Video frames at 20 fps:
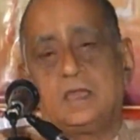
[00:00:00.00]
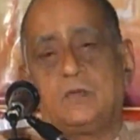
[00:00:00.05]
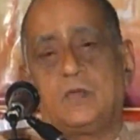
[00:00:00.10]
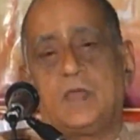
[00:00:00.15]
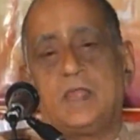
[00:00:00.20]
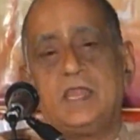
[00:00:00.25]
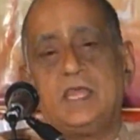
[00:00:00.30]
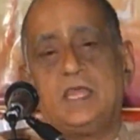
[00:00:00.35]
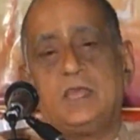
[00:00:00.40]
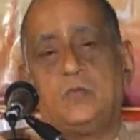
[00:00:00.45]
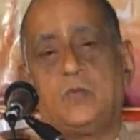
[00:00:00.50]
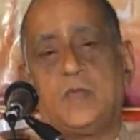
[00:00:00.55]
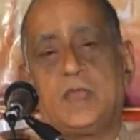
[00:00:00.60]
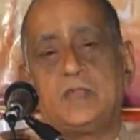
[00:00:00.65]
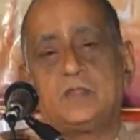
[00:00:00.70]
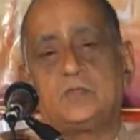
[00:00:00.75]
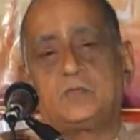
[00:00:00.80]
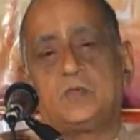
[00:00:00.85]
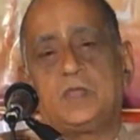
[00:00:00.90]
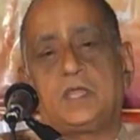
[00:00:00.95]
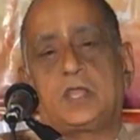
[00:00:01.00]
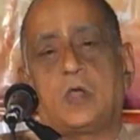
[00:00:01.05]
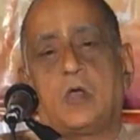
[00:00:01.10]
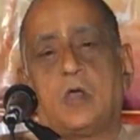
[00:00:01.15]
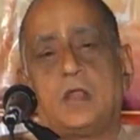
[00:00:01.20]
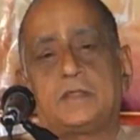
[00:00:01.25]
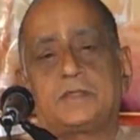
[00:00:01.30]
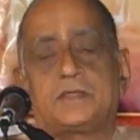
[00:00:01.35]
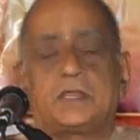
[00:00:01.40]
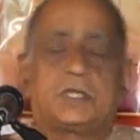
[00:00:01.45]
When events we
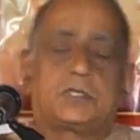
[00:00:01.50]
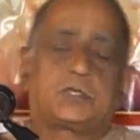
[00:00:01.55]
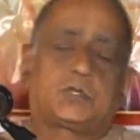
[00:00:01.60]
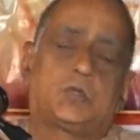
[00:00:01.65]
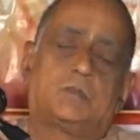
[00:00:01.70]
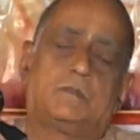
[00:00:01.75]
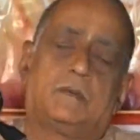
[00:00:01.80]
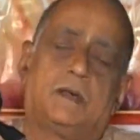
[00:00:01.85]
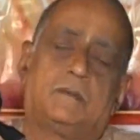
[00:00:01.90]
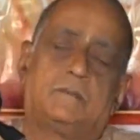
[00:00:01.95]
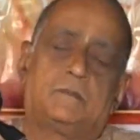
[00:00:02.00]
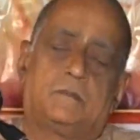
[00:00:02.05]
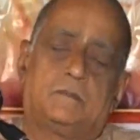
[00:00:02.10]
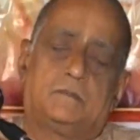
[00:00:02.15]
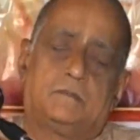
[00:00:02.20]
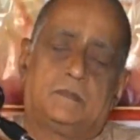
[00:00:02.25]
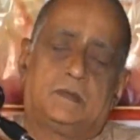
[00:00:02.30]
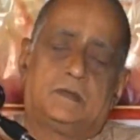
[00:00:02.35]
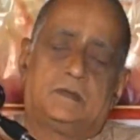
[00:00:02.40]
call it as shubham,